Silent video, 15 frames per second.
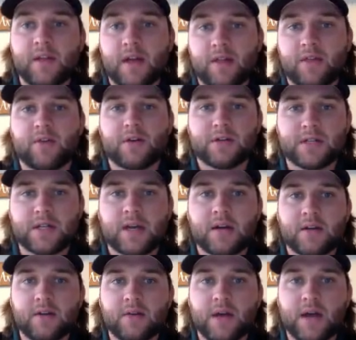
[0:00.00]
that Thursday.
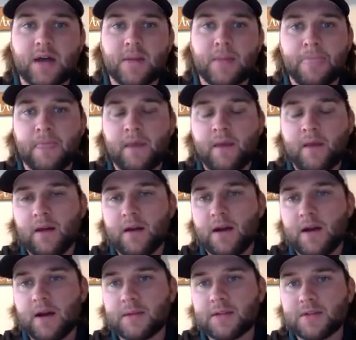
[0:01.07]
Okay.
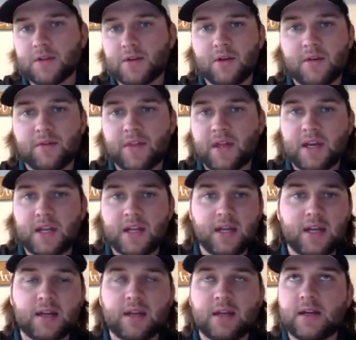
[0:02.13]
And so if they
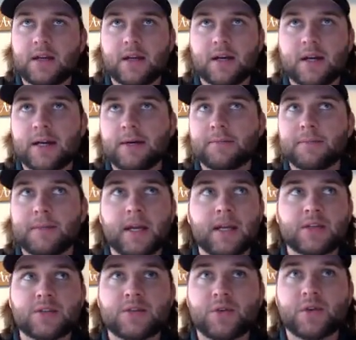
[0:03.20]
need
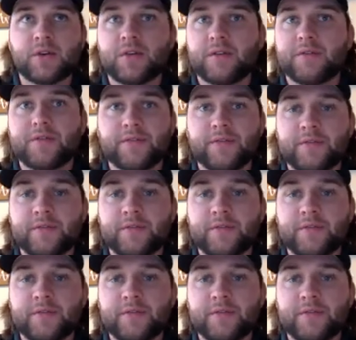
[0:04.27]
any sort of